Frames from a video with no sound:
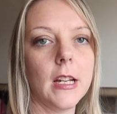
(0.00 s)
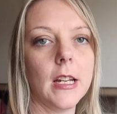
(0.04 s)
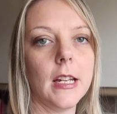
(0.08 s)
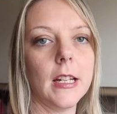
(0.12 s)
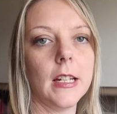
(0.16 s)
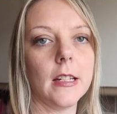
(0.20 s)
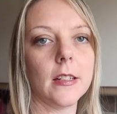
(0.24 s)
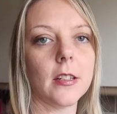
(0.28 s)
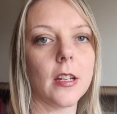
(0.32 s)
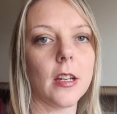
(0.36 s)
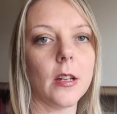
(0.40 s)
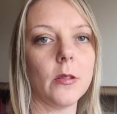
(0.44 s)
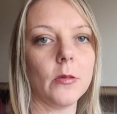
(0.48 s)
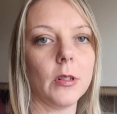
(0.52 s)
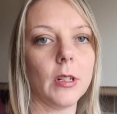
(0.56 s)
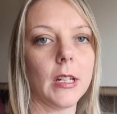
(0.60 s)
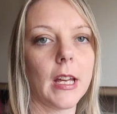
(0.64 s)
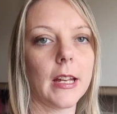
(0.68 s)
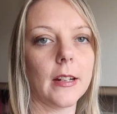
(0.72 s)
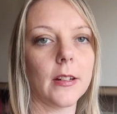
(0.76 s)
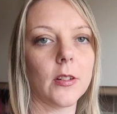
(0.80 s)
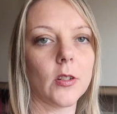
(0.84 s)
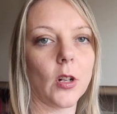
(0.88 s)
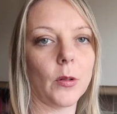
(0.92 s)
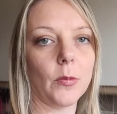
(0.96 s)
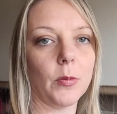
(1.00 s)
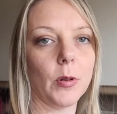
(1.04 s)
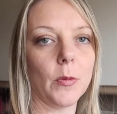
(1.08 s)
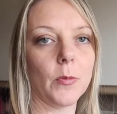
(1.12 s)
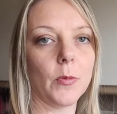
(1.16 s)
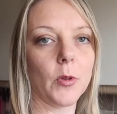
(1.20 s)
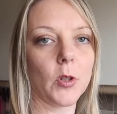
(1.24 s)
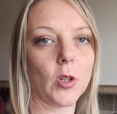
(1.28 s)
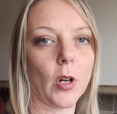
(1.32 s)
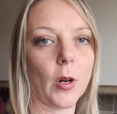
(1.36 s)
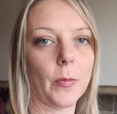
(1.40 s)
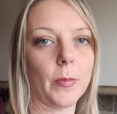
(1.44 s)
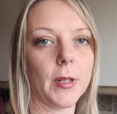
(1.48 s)
It's only a top-up
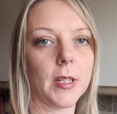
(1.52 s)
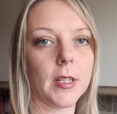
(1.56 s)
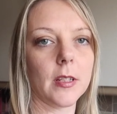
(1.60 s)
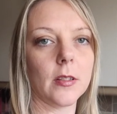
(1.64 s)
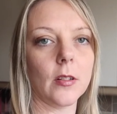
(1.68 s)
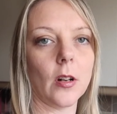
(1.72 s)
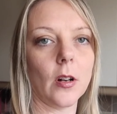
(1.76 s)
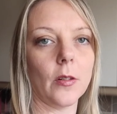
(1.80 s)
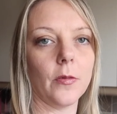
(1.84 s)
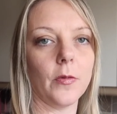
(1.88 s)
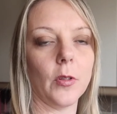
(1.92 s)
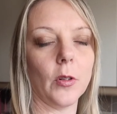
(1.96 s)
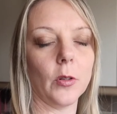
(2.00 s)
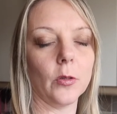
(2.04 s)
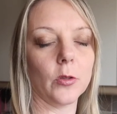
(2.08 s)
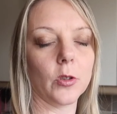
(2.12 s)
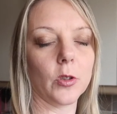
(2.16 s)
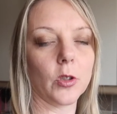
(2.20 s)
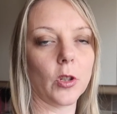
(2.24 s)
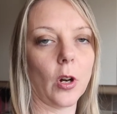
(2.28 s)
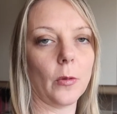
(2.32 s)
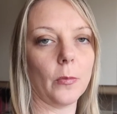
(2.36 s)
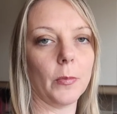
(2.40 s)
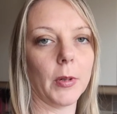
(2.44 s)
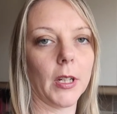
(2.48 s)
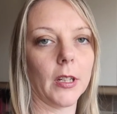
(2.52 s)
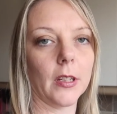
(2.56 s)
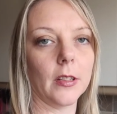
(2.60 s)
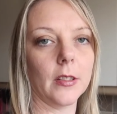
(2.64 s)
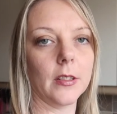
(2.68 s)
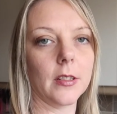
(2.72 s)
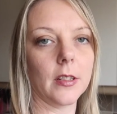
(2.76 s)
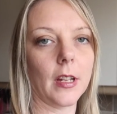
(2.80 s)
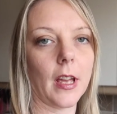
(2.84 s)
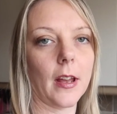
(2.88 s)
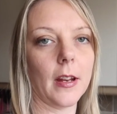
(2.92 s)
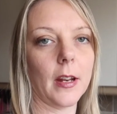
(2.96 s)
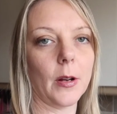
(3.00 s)
shop, it's not a full shop
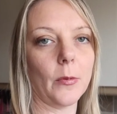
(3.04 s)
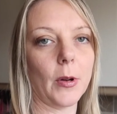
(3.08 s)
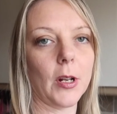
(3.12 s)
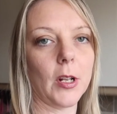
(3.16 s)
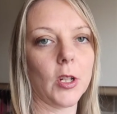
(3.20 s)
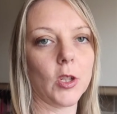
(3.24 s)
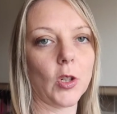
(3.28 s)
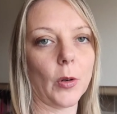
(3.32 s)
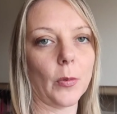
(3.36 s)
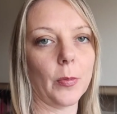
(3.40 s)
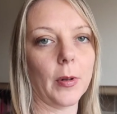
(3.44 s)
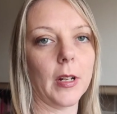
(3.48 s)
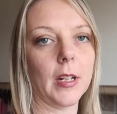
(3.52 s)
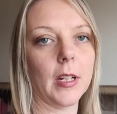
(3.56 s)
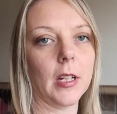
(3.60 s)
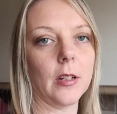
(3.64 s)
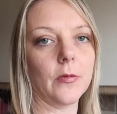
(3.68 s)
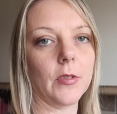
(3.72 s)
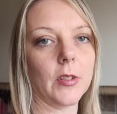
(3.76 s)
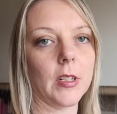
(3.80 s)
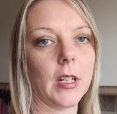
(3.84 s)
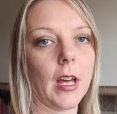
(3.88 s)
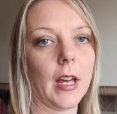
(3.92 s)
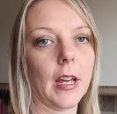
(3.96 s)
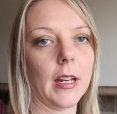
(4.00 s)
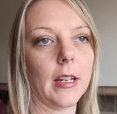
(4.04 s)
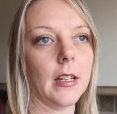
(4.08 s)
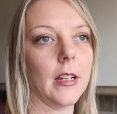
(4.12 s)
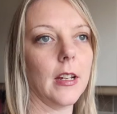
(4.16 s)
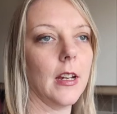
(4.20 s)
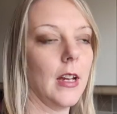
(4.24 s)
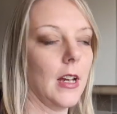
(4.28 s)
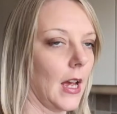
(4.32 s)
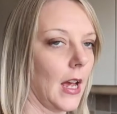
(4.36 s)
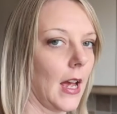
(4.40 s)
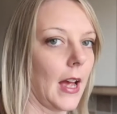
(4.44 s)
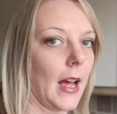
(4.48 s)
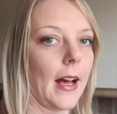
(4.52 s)
because I only went shopping the other day.
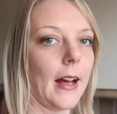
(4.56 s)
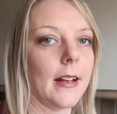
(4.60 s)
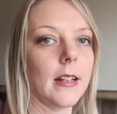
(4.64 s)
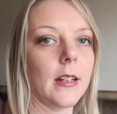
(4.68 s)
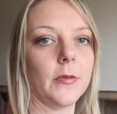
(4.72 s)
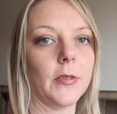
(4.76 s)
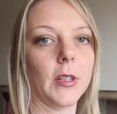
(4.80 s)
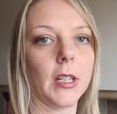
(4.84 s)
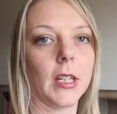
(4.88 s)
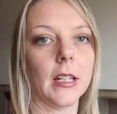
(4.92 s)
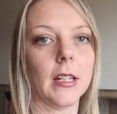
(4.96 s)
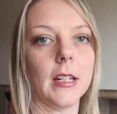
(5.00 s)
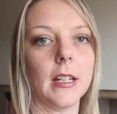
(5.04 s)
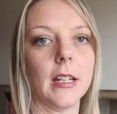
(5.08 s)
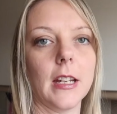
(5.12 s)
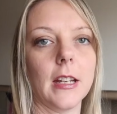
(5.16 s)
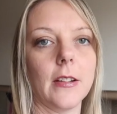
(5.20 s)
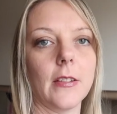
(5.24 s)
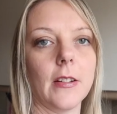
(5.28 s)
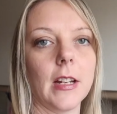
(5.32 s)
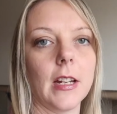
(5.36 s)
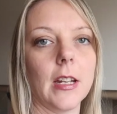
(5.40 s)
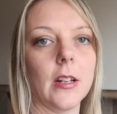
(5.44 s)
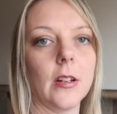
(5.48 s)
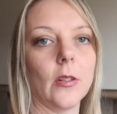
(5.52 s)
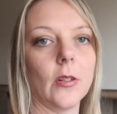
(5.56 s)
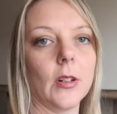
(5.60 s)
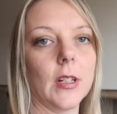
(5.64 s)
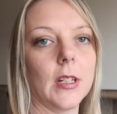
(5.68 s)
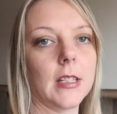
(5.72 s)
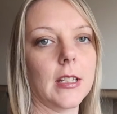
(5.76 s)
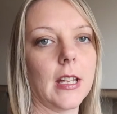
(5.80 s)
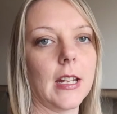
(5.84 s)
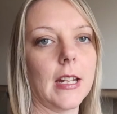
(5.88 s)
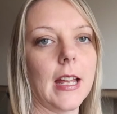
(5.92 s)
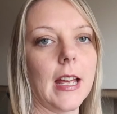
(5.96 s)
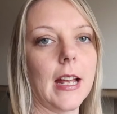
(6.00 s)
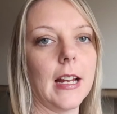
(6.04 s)
And if you can hear any noise
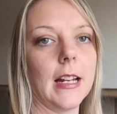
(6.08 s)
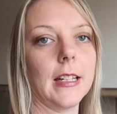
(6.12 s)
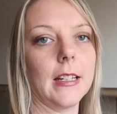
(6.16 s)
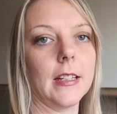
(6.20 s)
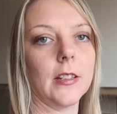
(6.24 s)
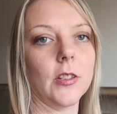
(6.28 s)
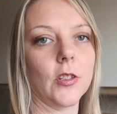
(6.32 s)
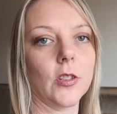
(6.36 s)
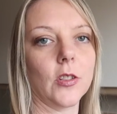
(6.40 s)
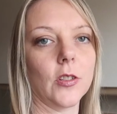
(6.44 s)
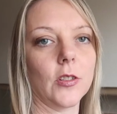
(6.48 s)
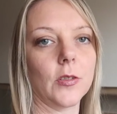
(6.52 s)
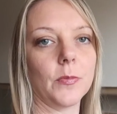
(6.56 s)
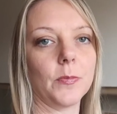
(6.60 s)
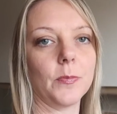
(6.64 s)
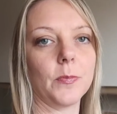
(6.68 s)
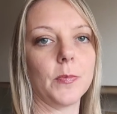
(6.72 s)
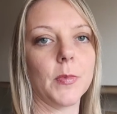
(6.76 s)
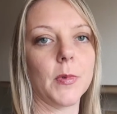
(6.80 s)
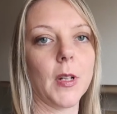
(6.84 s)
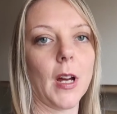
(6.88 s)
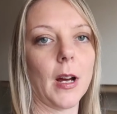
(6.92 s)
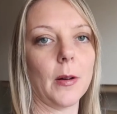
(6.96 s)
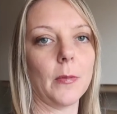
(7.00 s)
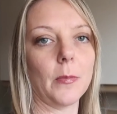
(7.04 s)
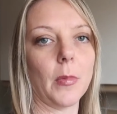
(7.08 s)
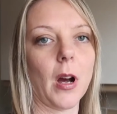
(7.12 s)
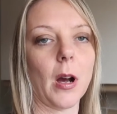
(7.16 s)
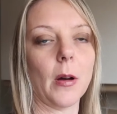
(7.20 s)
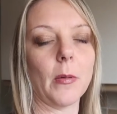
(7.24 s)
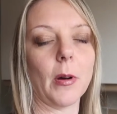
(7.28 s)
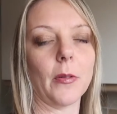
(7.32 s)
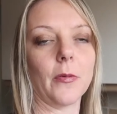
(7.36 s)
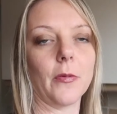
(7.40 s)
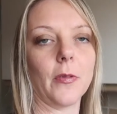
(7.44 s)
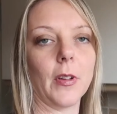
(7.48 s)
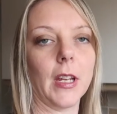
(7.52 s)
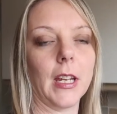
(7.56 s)
then Ellie is just down by
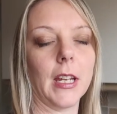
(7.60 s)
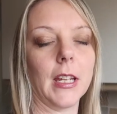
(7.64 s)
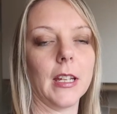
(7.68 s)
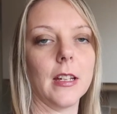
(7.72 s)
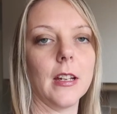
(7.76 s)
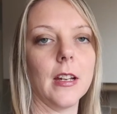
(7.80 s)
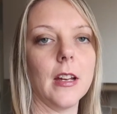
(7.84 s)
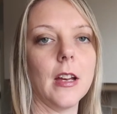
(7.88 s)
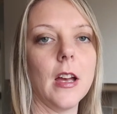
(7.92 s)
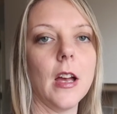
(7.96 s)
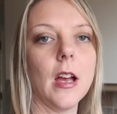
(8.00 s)
my feet.